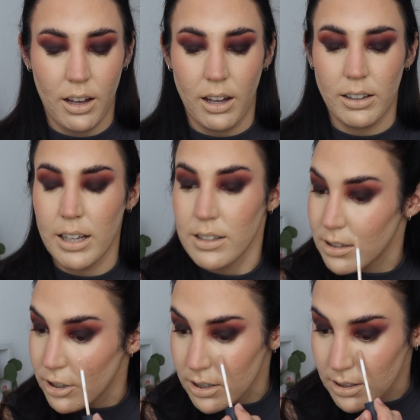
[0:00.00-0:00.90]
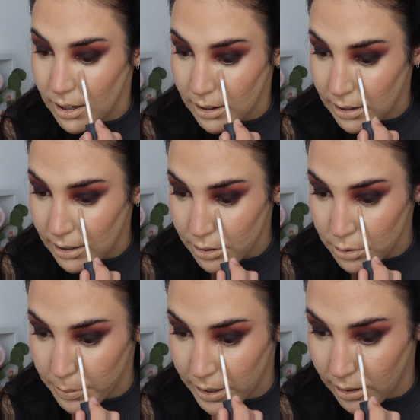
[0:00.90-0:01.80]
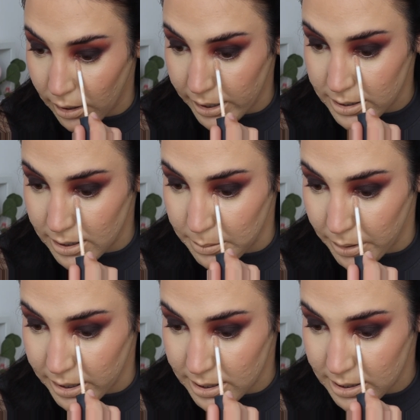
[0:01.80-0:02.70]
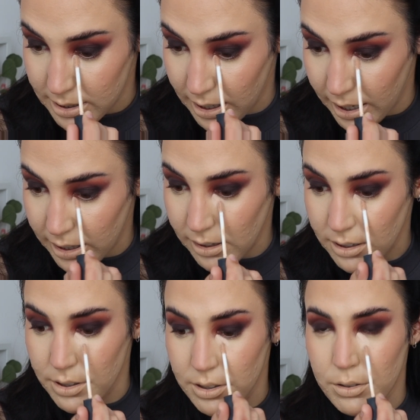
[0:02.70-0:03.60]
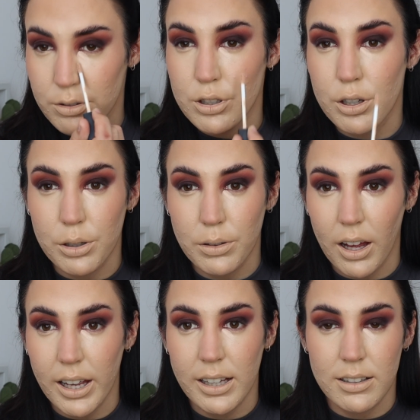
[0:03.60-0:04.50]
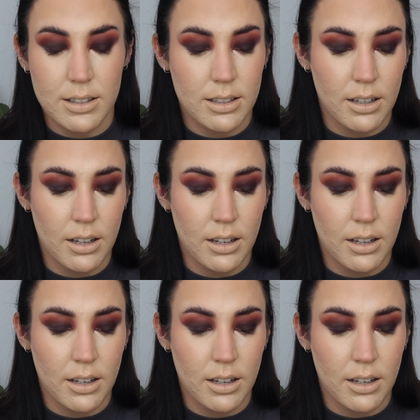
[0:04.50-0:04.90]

And it's just a little bit lighter than my skin, so it's not too light,